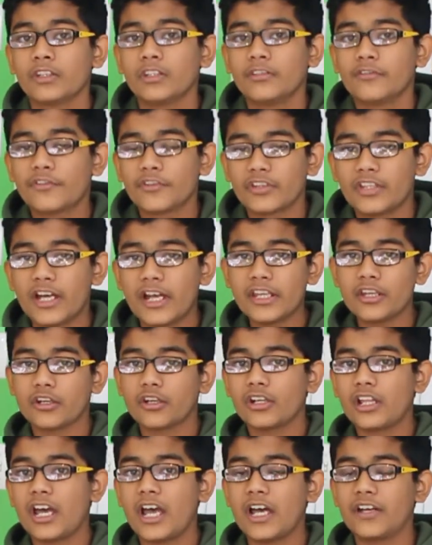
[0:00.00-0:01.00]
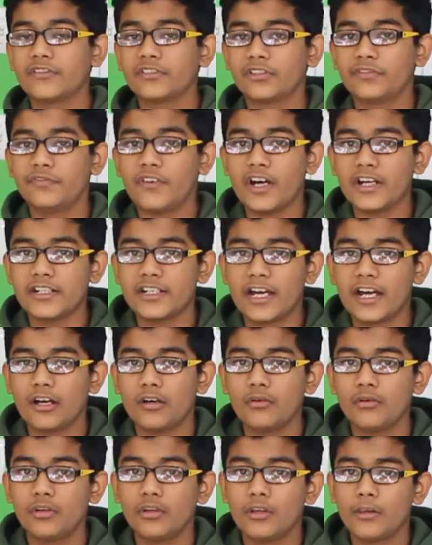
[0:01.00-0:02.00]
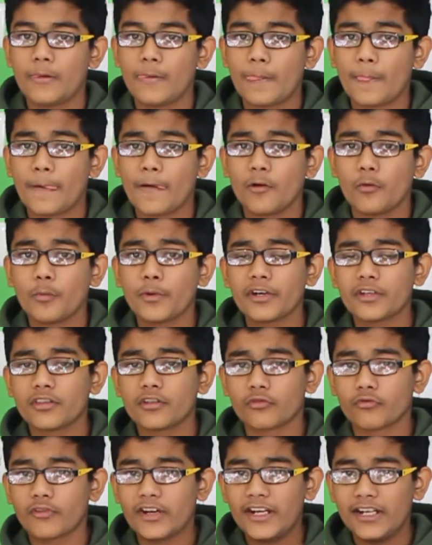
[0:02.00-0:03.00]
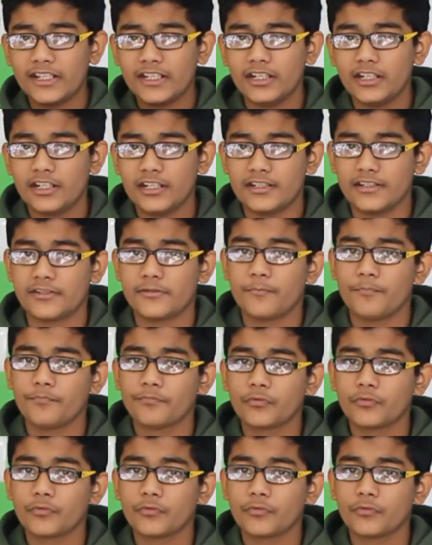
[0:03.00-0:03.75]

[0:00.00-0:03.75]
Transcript: for that, you're going to have to find out where the radiant is,